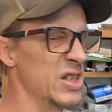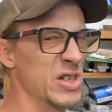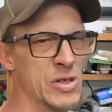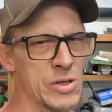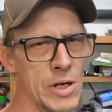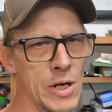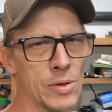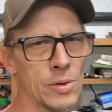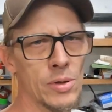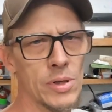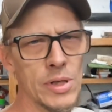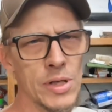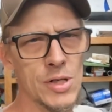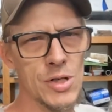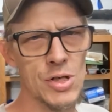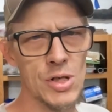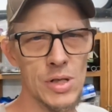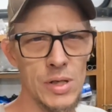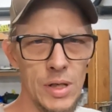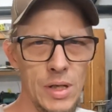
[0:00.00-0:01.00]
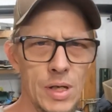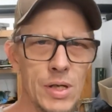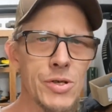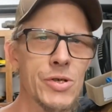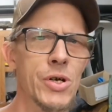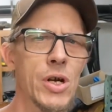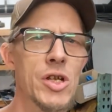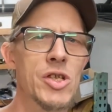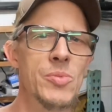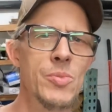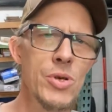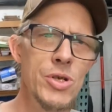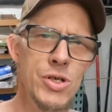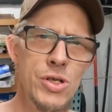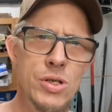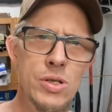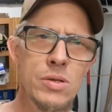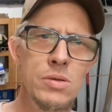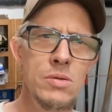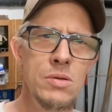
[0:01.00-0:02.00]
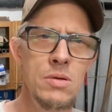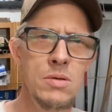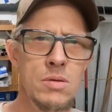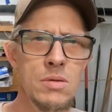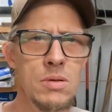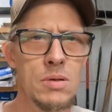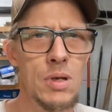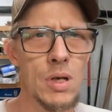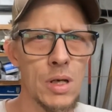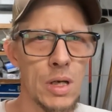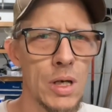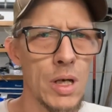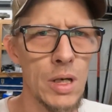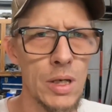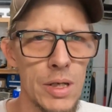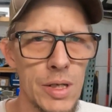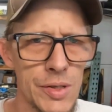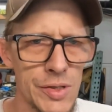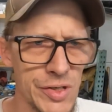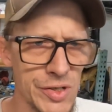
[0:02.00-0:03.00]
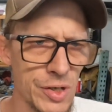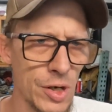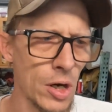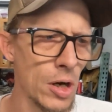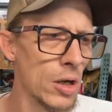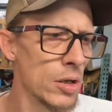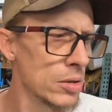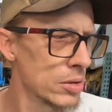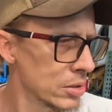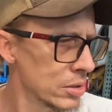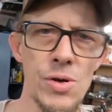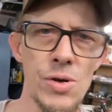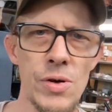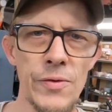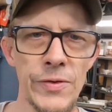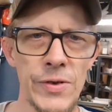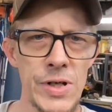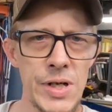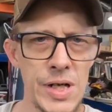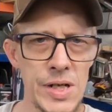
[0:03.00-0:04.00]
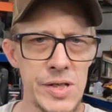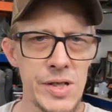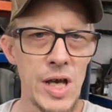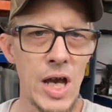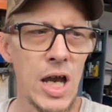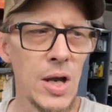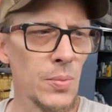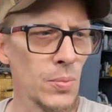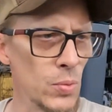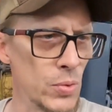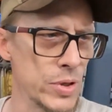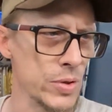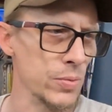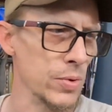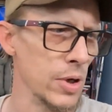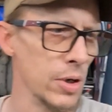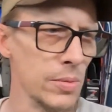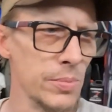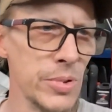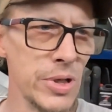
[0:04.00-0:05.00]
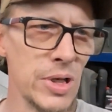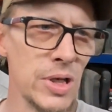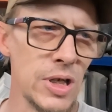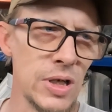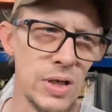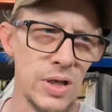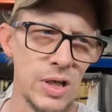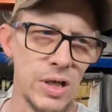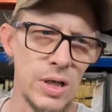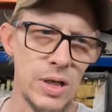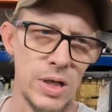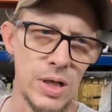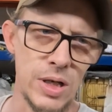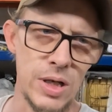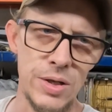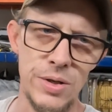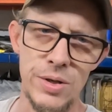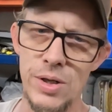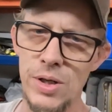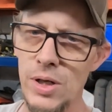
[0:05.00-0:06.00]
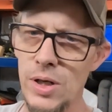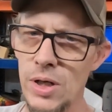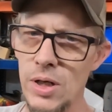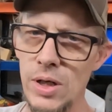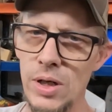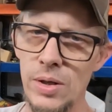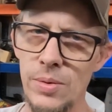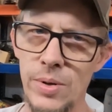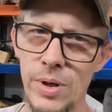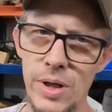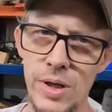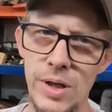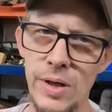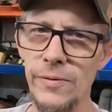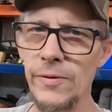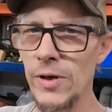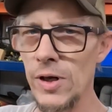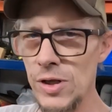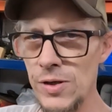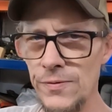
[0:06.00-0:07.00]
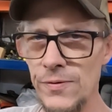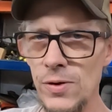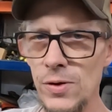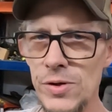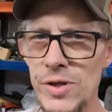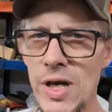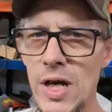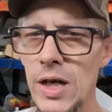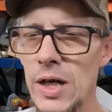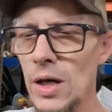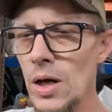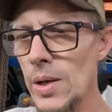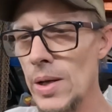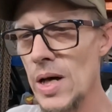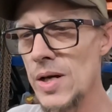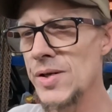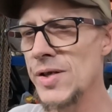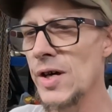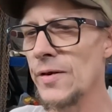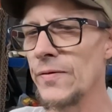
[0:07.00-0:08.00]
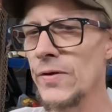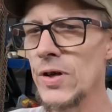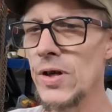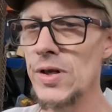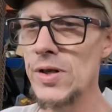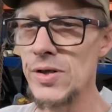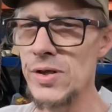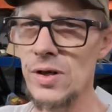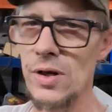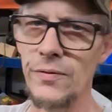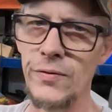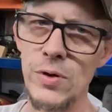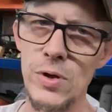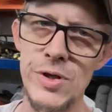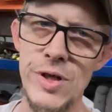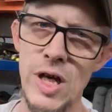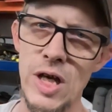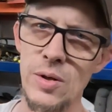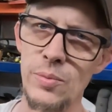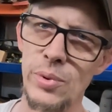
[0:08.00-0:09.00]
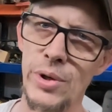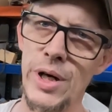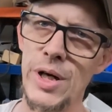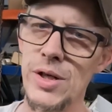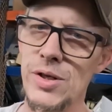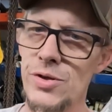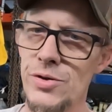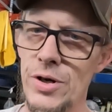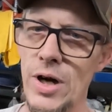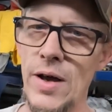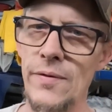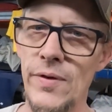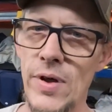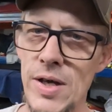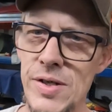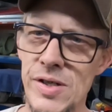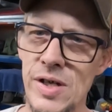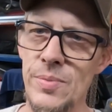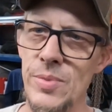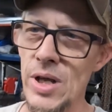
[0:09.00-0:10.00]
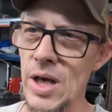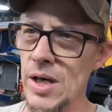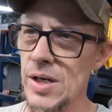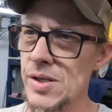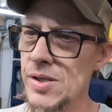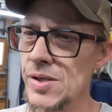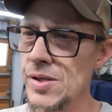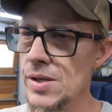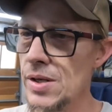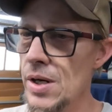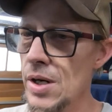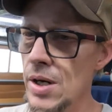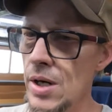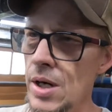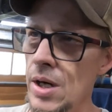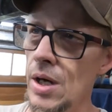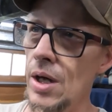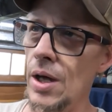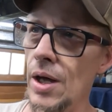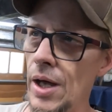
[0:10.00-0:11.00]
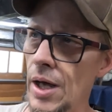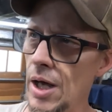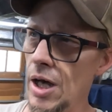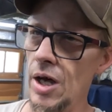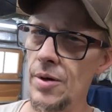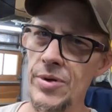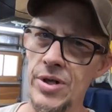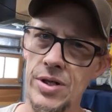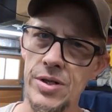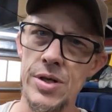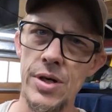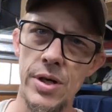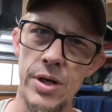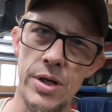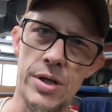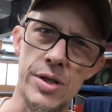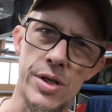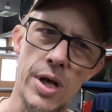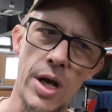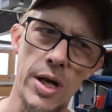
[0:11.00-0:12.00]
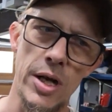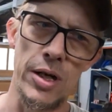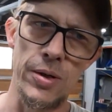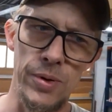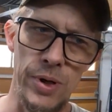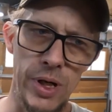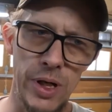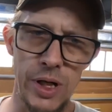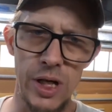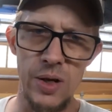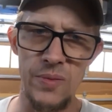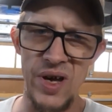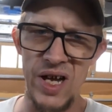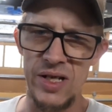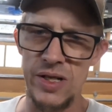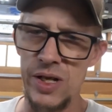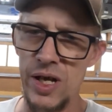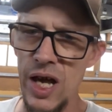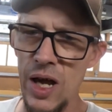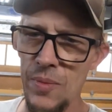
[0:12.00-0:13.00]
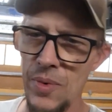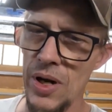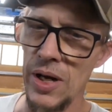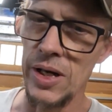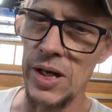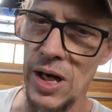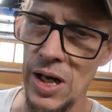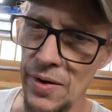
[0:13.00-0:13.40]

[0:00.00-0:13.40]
general engine and transmission install. hopefully next time we will be we're going to definitely get the fuel tank and all that stuff in. So fuel tank, brakes, drive lines up next. The interior is gutted. We're going to get back to that, but I